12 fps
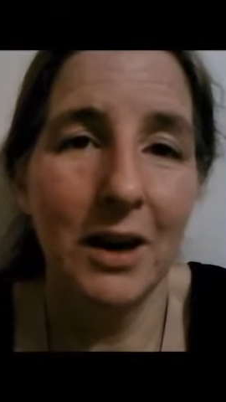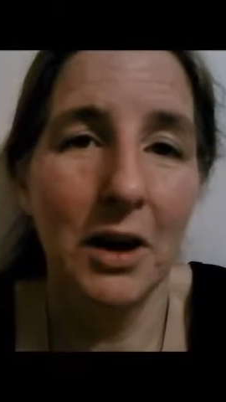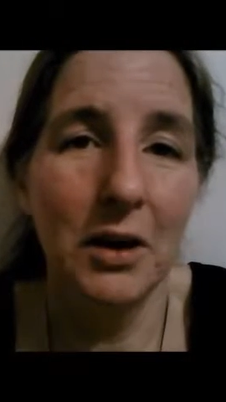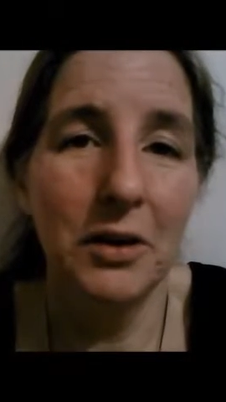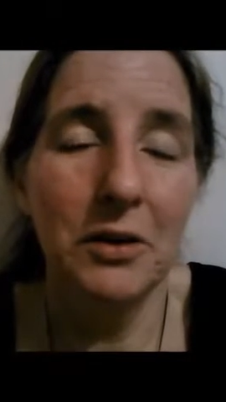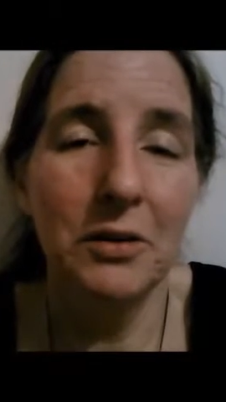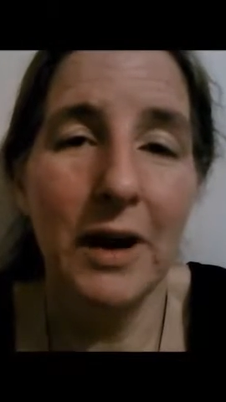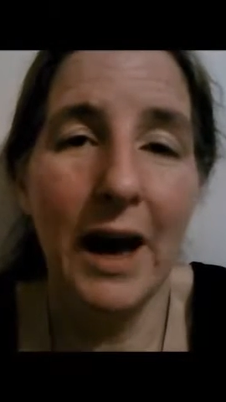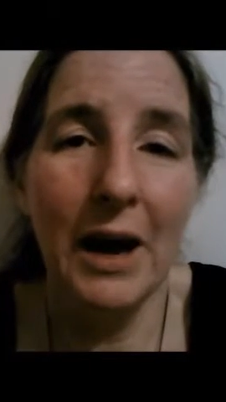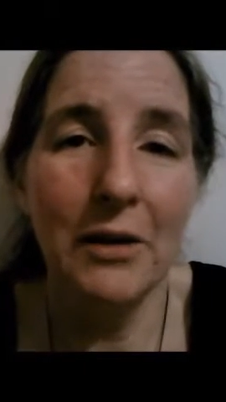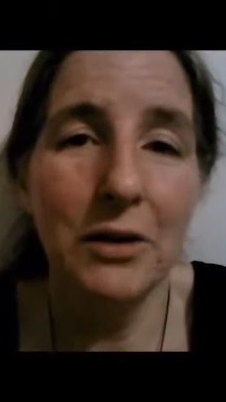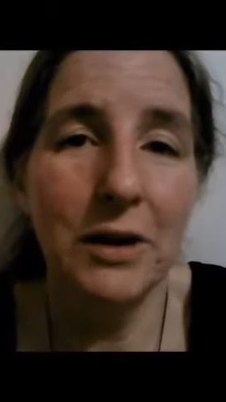How
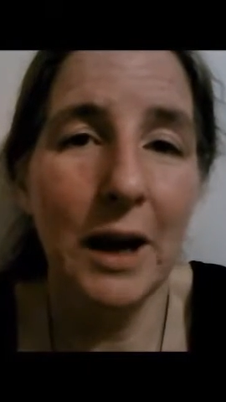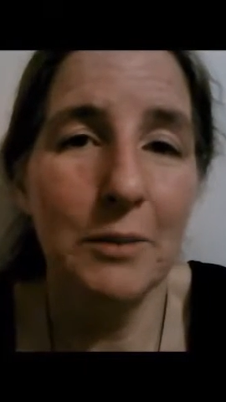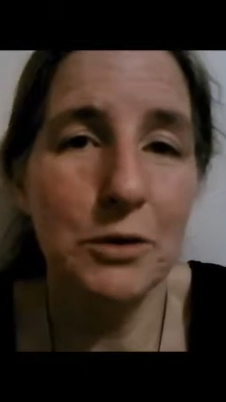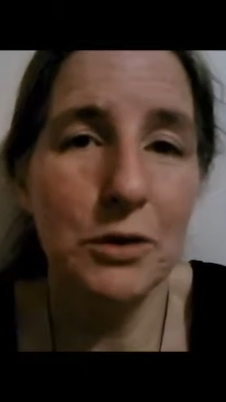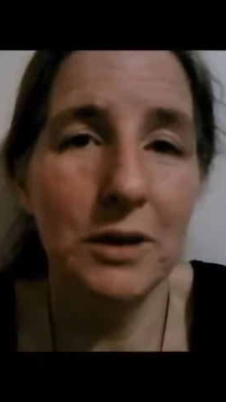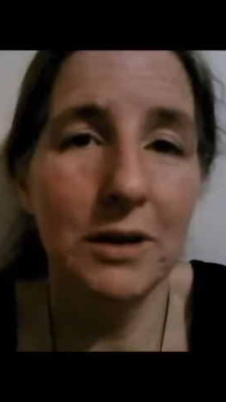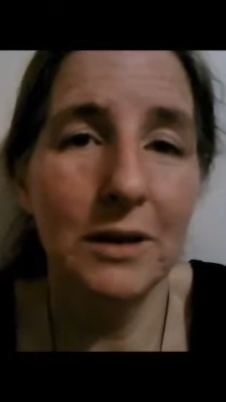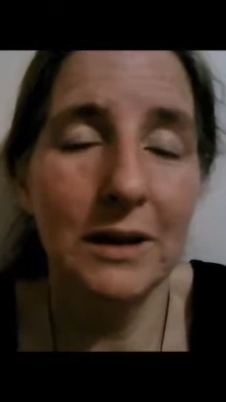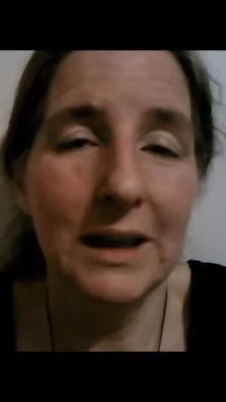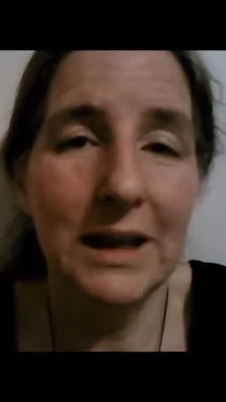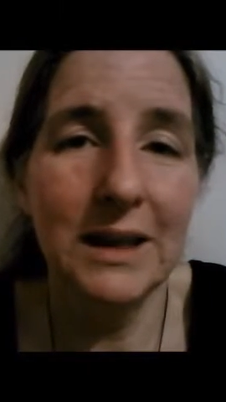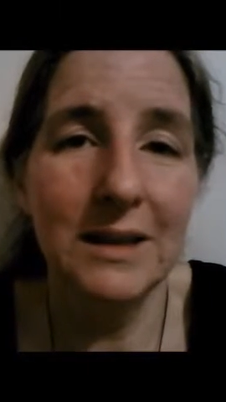are you capturing
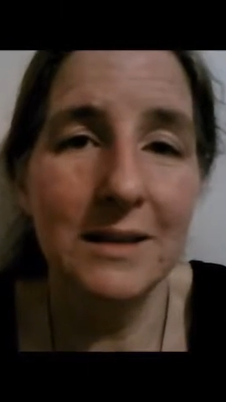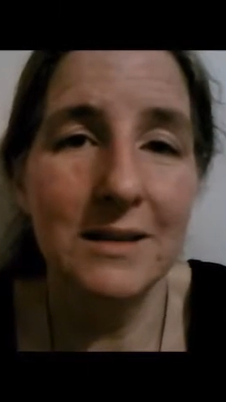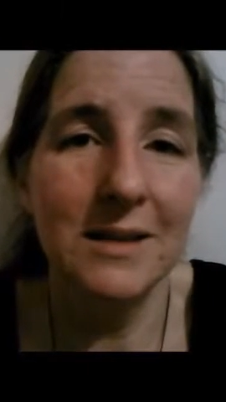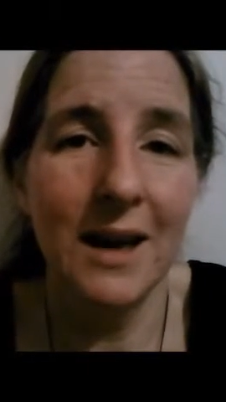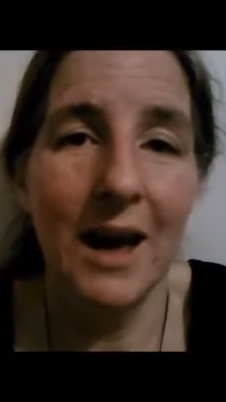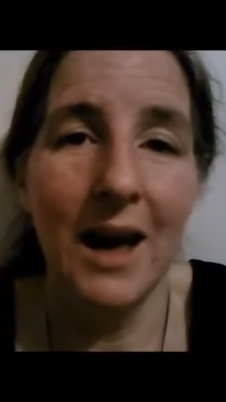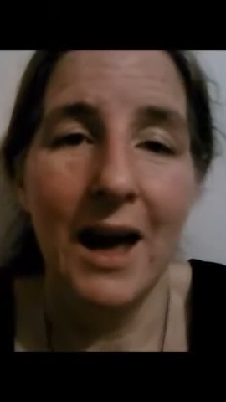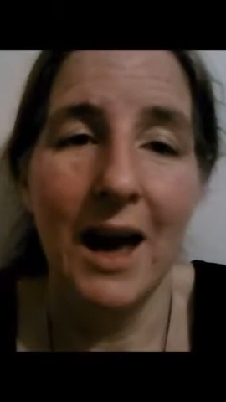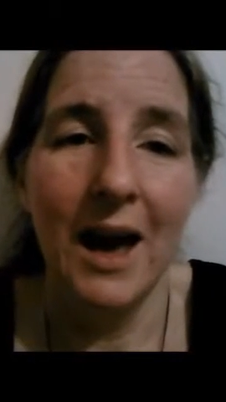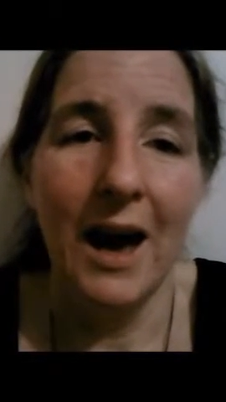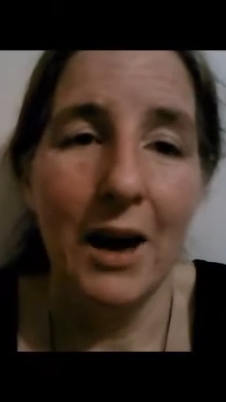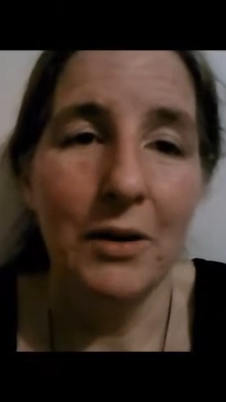leads?
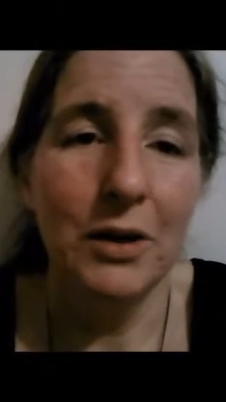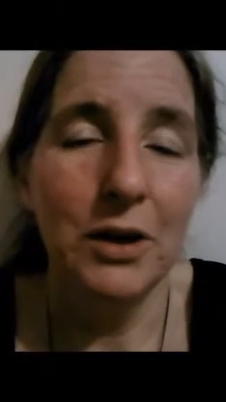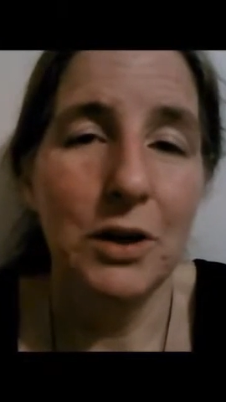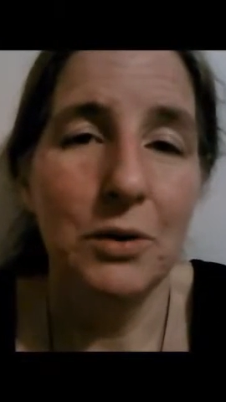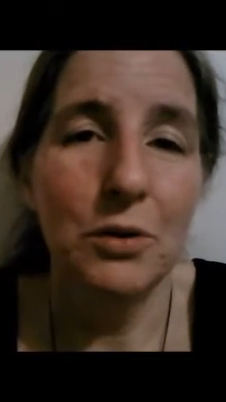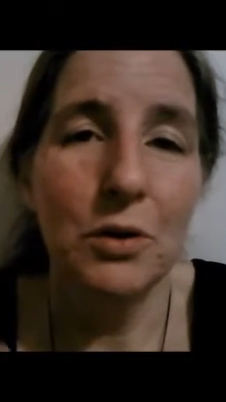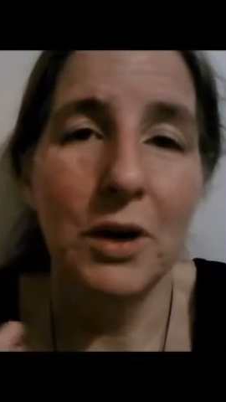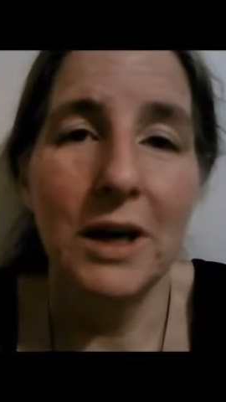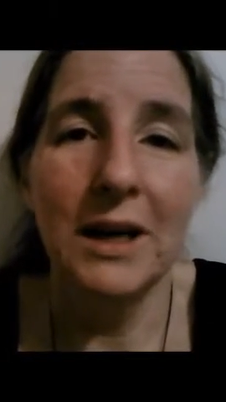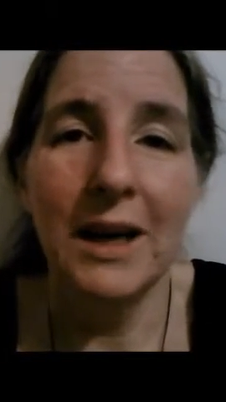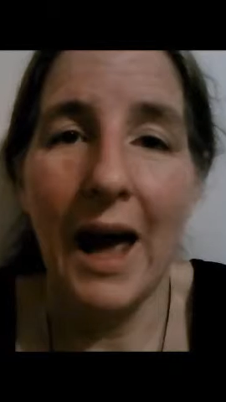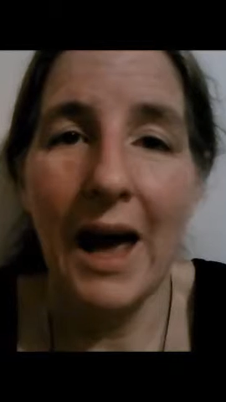How are you
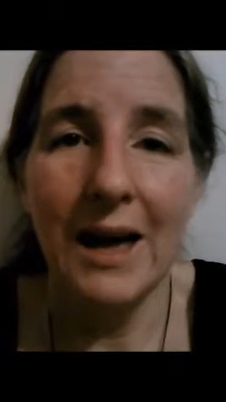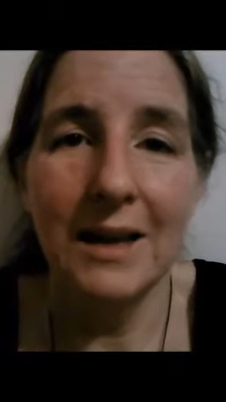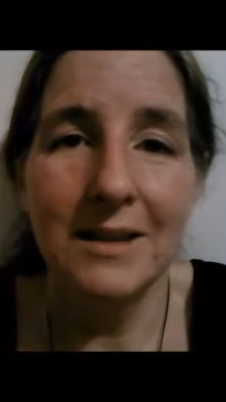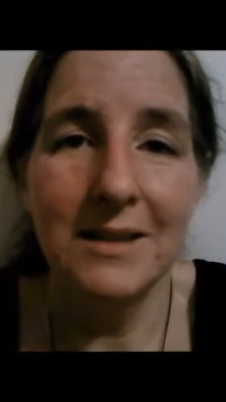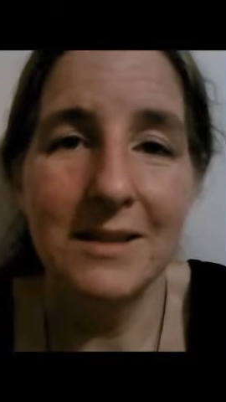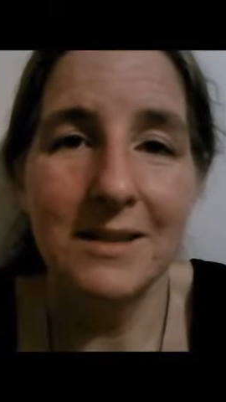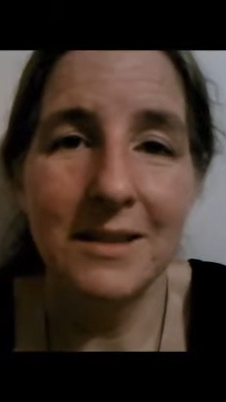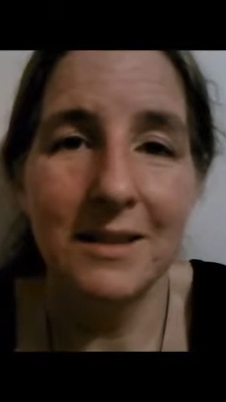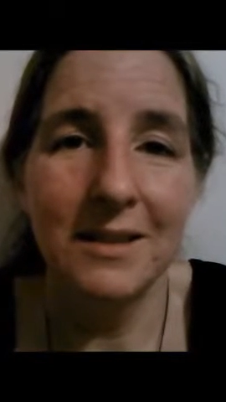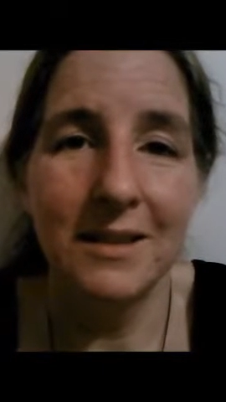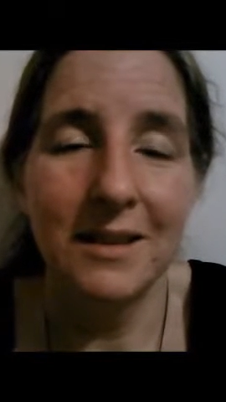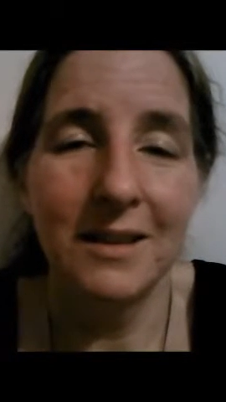creating ads?
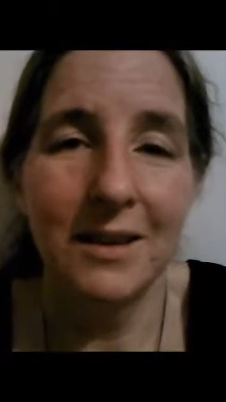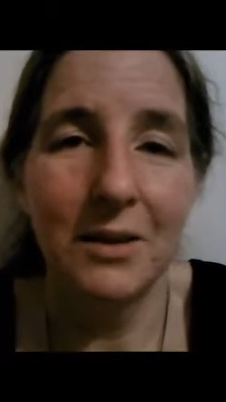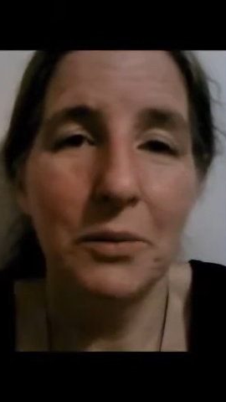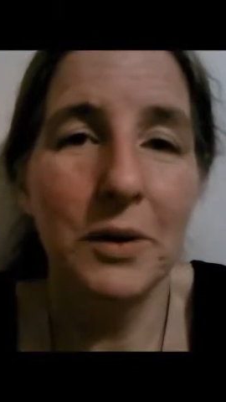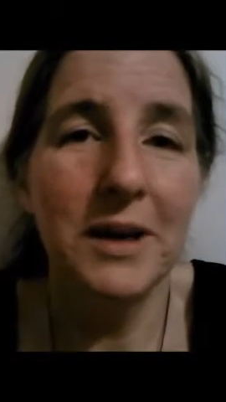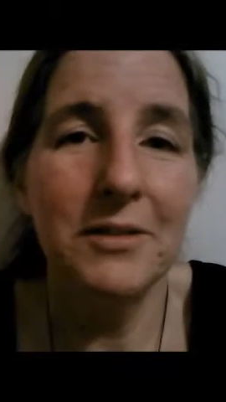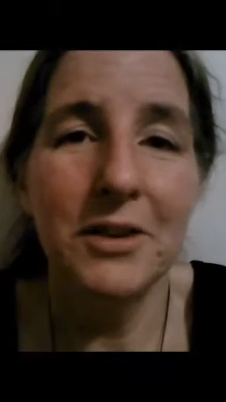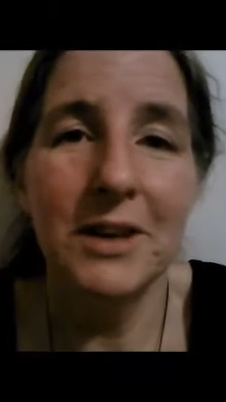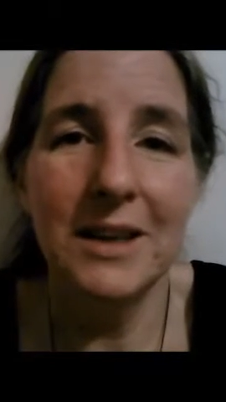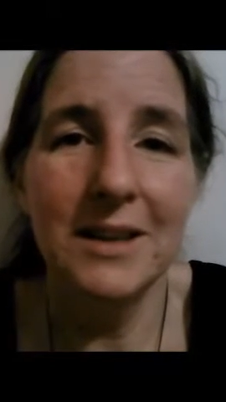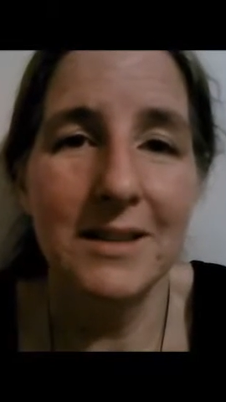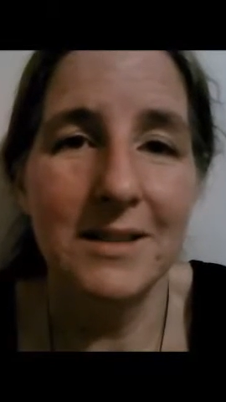Whatever it
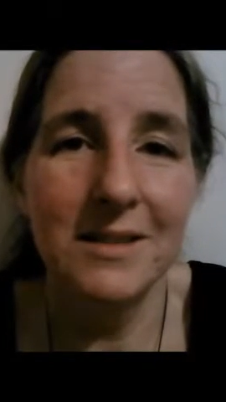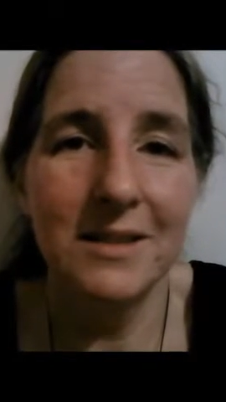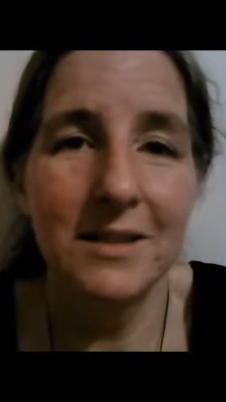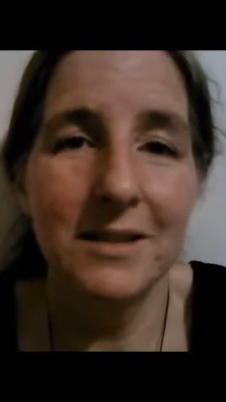is